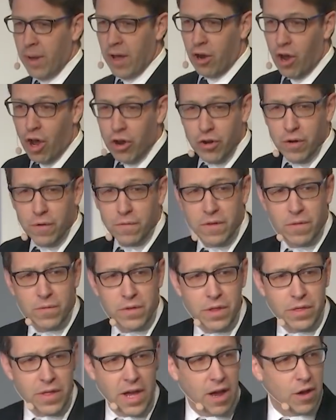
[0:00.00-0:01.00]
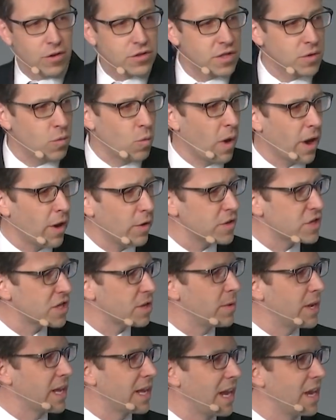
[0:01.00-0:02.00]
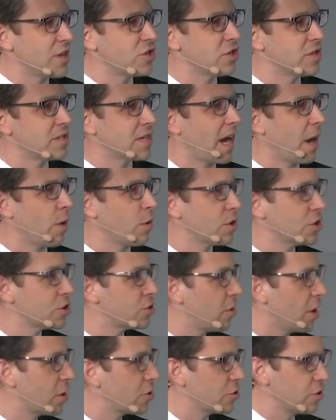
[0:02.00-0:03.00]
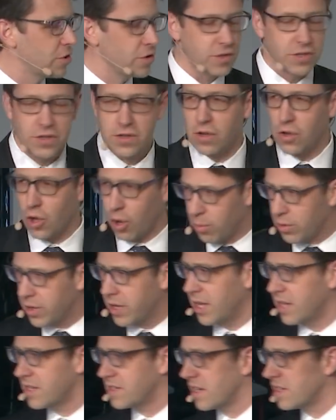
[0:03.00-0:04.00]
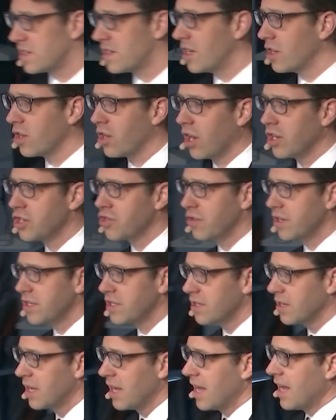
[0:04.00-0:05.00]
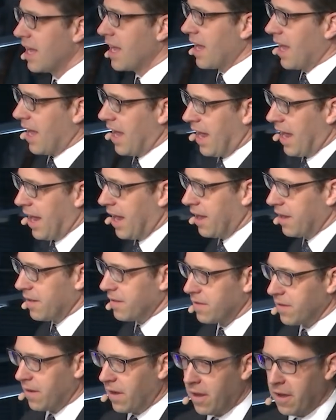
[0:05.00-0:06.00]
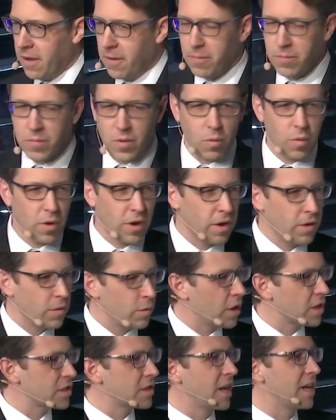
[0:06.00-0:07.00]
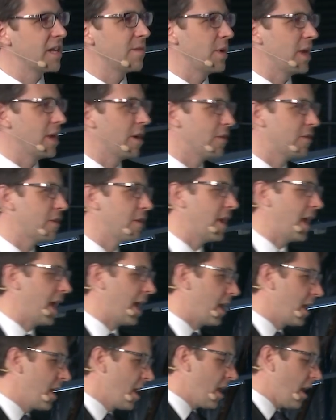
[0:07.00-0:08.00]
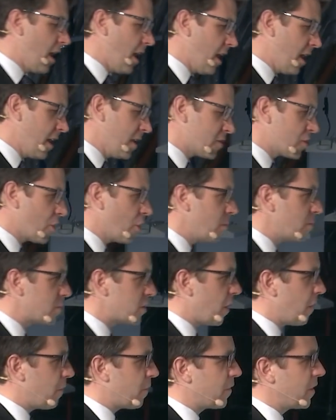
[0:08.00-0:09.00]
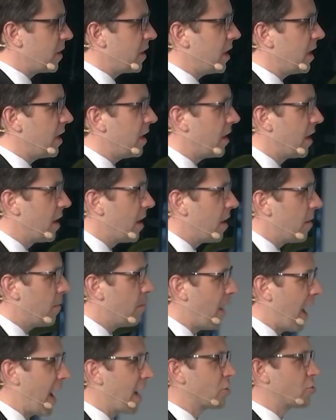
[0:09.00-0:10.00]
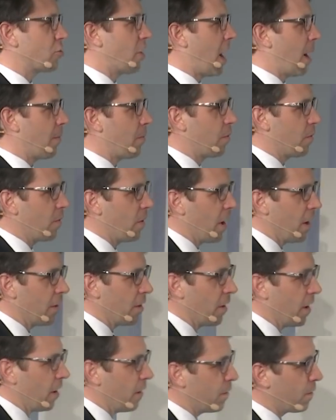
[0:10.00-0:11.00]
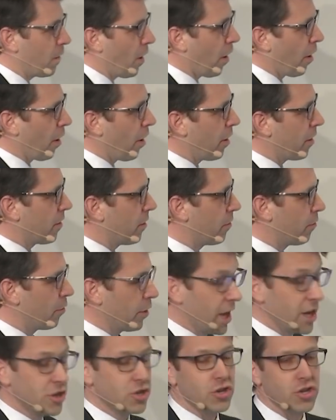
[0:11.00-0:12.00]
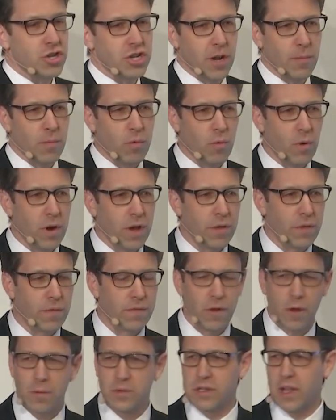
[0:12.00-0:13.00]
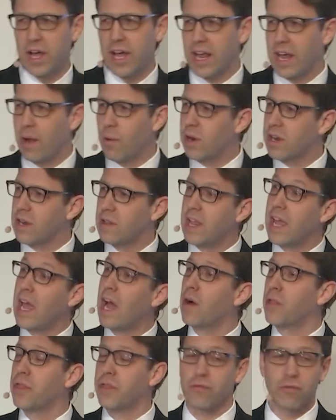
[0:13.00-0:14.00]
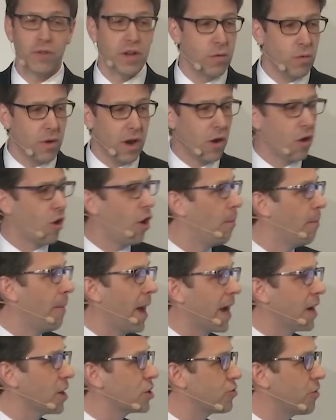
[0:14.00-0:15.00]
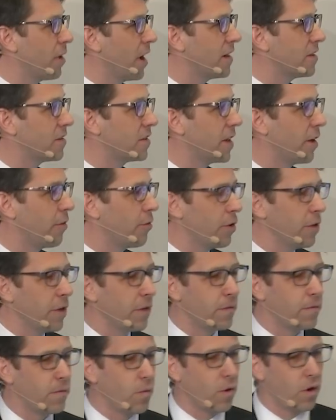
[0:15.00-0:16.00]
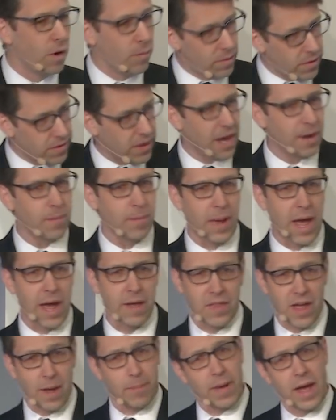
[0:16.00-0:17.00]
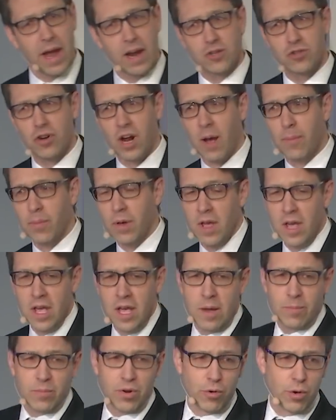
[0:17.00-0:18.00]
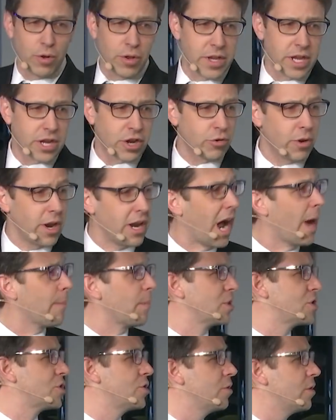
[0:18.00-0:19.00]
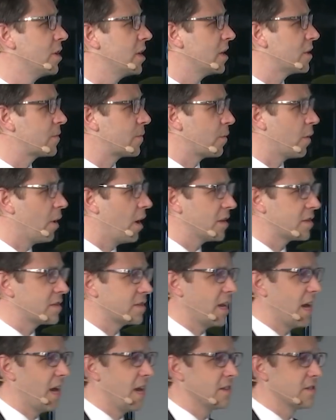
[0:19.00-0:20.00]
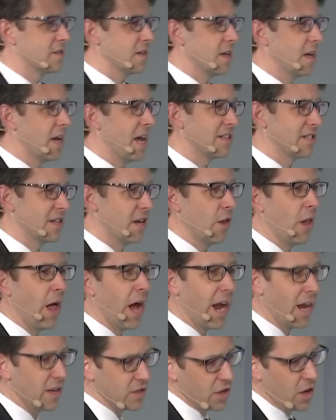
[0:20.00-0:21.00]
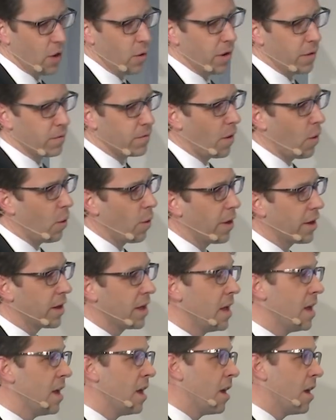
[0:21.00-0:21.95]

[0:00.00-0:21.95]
about 150,000 wireless communication tower structures globally in 16 countries, and we're excited to be here today. In terms of the backdrop of our relationship with Philips Lighting, I wanted to lay out three what I'll call mega trends that really form that backdrop, but really create opportunities for us as an alliance going forward.